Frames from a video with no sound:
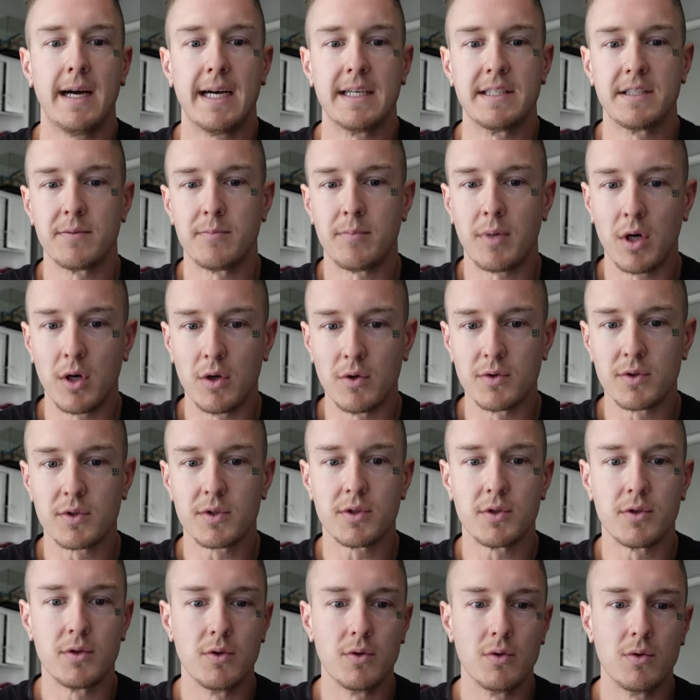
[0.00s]
as opposed
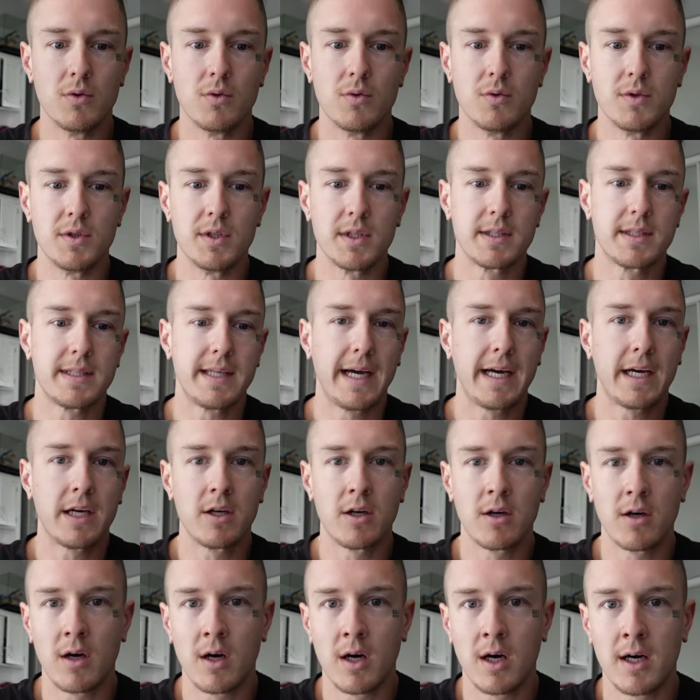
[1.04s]
to just taking
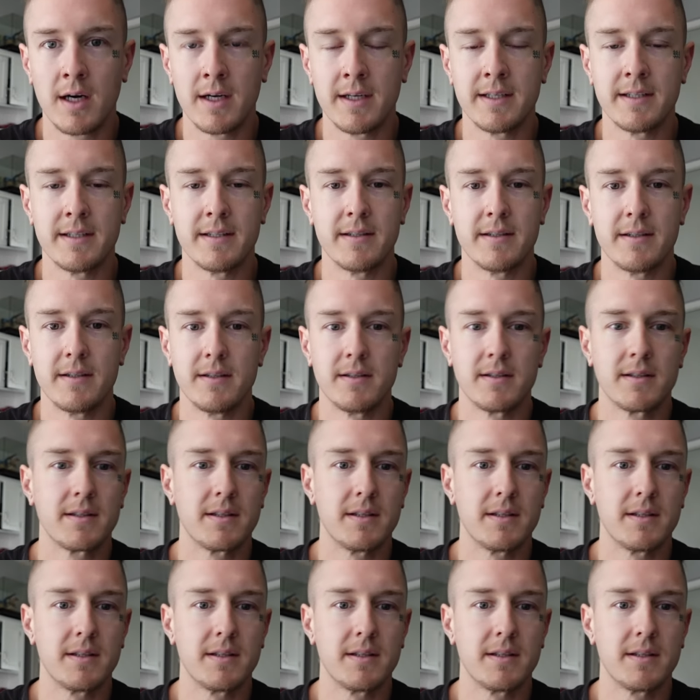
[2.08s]
her on and